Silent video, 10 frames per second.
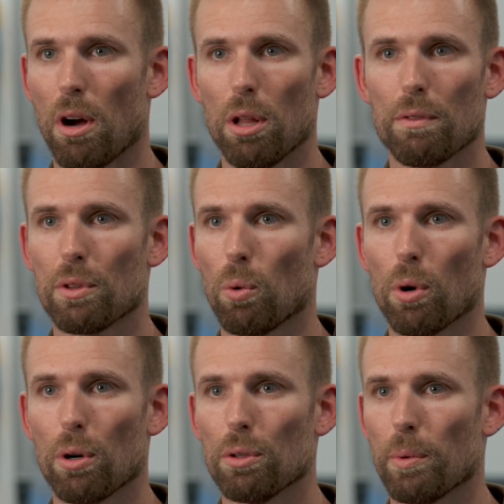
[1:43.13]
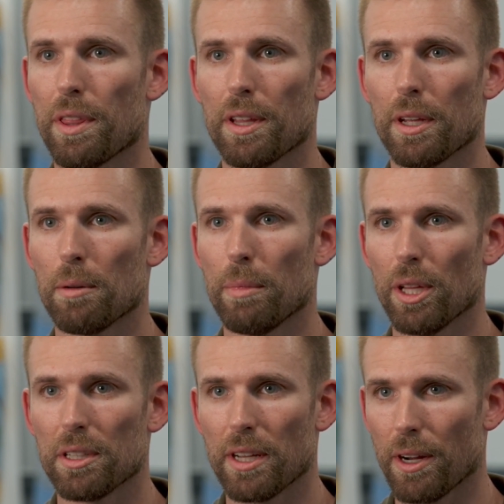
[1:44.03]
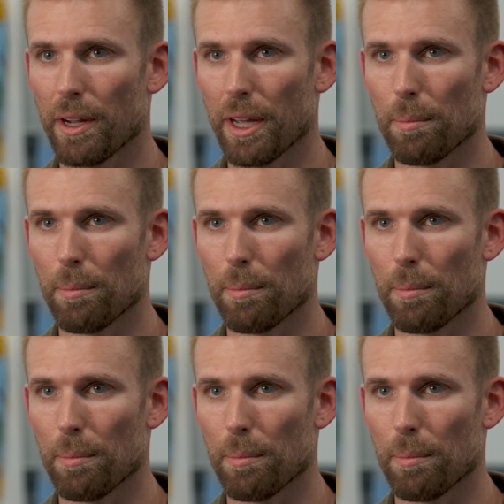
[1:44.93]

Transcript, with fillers: all over the world within military